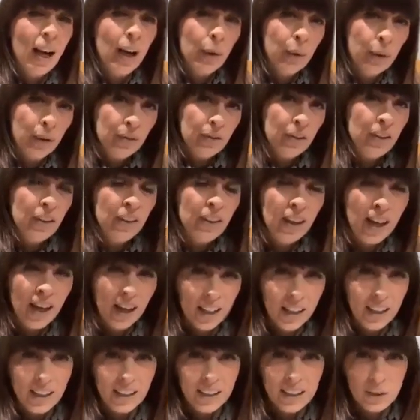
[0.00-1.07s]
However,
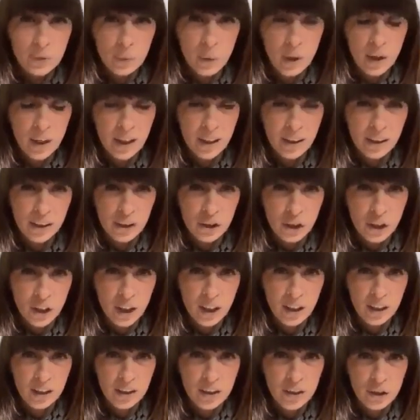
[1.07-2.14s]
that is where the
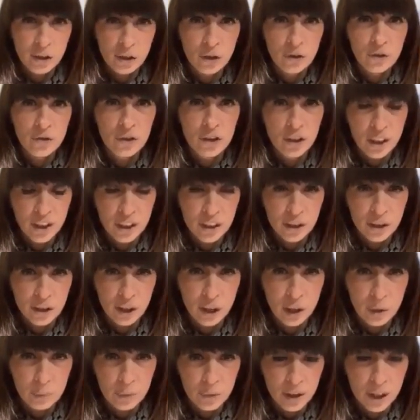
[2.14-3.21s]
challenge of change
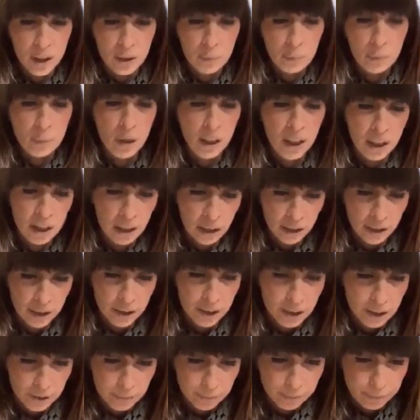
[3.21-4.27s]
comes in,
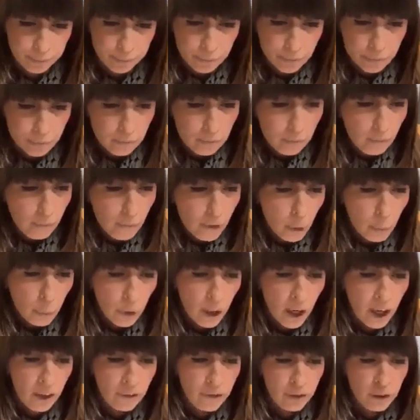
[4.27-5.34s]
because
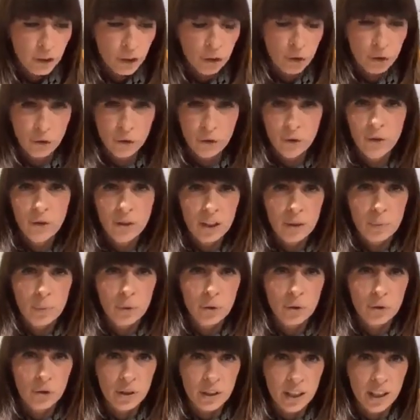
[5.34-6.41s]
we have to go through this
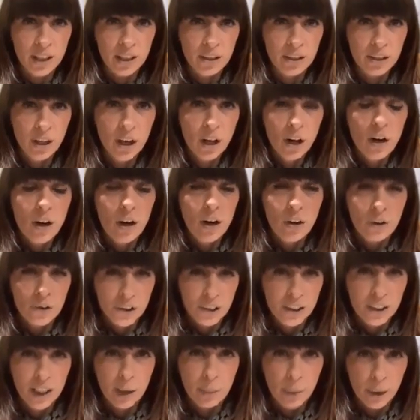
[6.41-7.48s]
process of
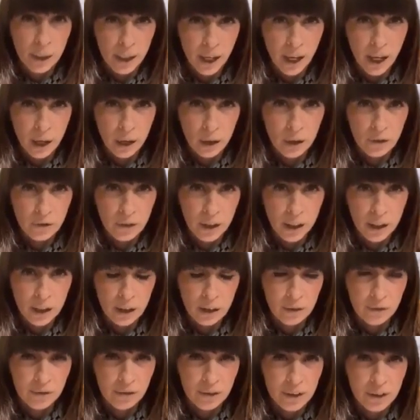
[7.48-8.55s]
stepping out of our
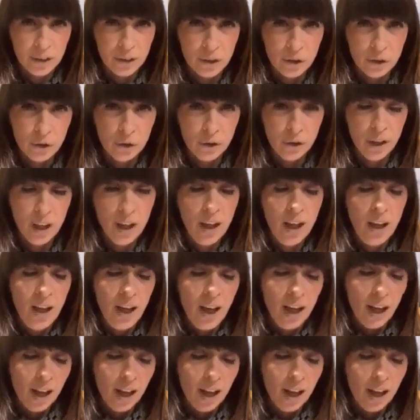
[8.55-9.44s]
comfort zone.